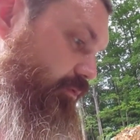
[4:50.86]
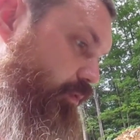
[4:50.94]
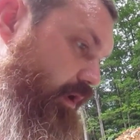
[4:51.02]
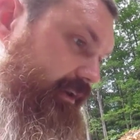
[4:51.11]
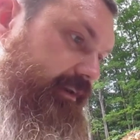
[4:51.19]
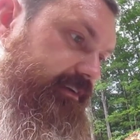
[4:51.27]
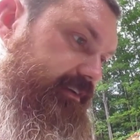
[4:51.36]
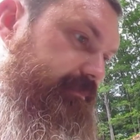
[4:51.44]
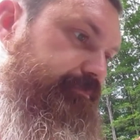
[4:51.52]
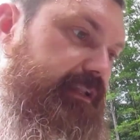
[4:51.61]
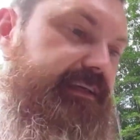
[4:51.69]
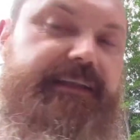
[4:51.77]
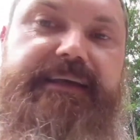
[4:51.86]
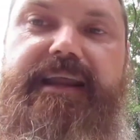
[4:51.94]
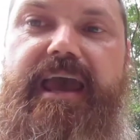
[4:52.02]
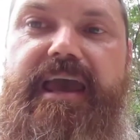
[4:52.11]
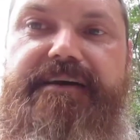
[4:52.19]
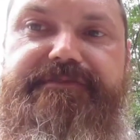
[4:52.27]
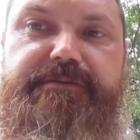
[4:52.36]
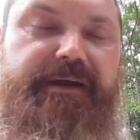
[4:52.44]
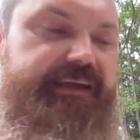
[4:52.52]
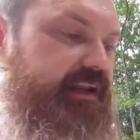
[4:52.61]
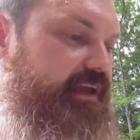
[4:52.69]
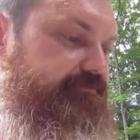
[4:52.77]
one completely in half to
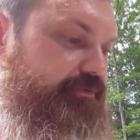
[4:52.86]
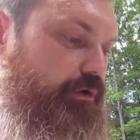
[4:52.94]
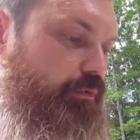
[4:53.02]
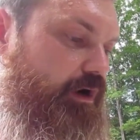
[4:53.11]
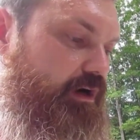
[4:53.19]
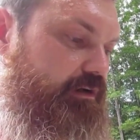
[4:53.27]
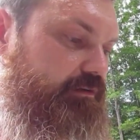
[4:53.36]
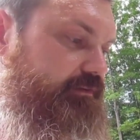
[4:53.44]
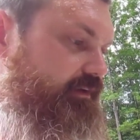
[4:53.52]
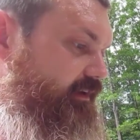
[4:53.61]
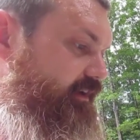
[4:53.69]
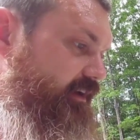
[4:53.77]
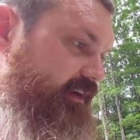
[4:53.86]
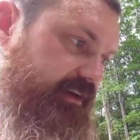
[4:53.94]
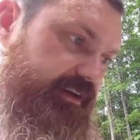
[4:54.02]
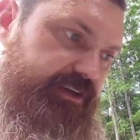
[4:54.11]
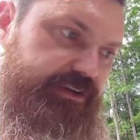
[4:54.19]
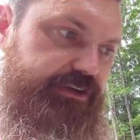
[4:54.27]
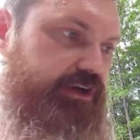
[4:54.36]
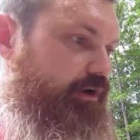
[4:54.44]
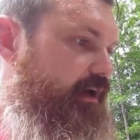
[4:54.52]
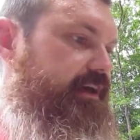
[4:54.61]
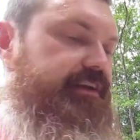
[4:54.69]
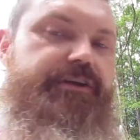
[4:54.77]
make an eight foot wall, you go
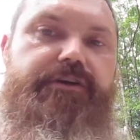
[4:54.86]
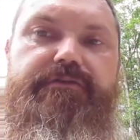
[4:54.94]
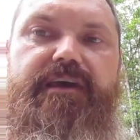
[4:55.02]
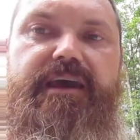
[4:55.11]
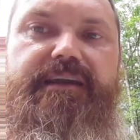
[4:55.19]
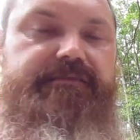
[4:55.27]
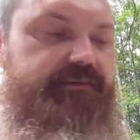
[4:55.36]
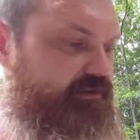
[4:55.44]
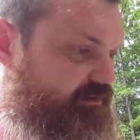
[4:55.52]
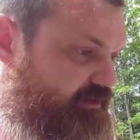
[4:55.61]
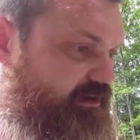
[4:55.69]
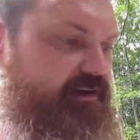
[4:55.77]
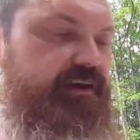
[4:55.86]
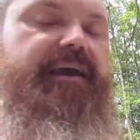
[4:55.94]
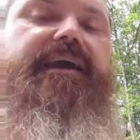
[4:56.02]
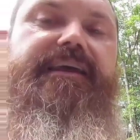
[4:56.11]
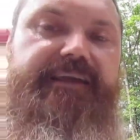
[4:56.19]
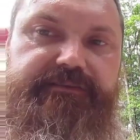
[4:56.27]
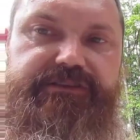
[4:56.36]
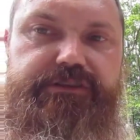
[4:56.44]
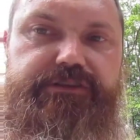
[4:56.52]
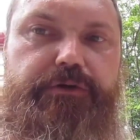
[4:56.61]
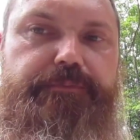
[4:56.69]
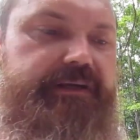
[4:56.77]
ahead and do that and it gives you
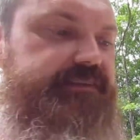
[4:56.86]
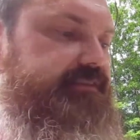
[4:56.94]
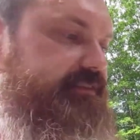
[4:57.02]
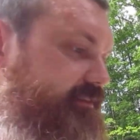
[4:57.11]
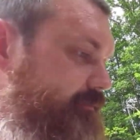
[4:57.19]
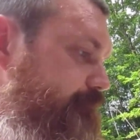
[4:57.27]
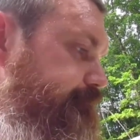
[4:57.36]
two pieces.